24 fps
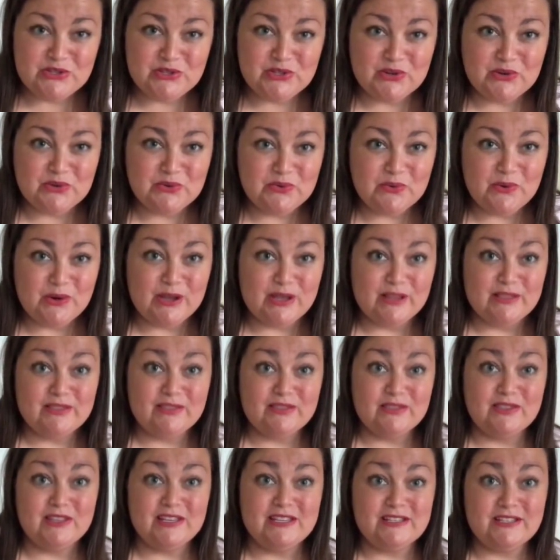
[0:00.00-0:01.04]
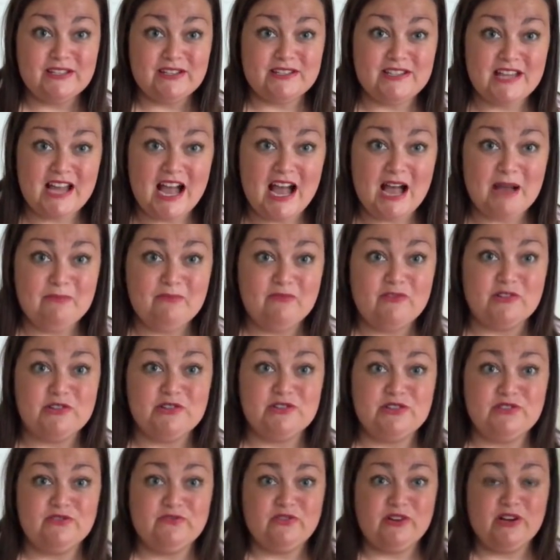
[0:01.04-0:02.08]
So this top,
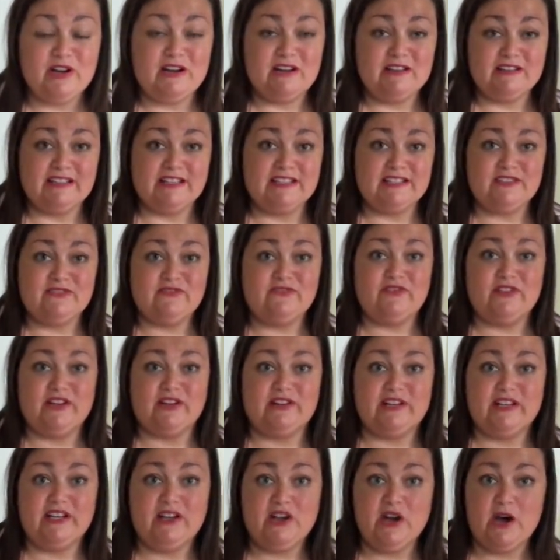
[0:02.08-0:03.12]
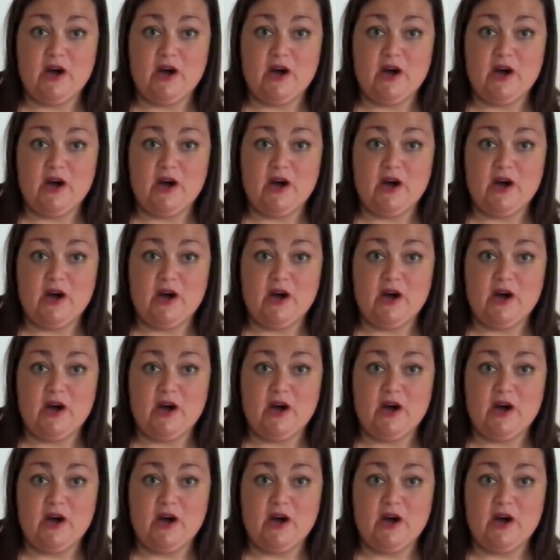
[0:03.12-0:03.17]
first of all, it's very